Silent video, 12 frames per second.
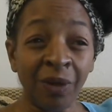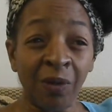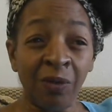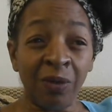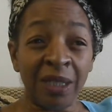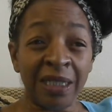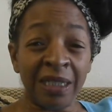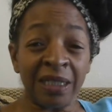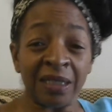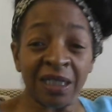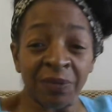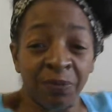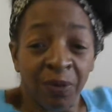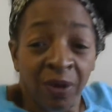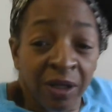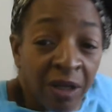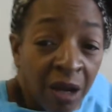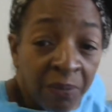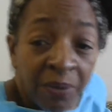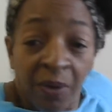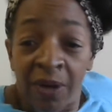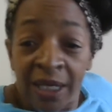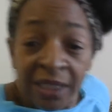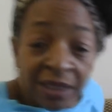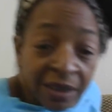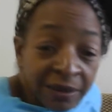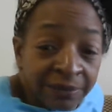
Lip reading: we tend to spoil our boys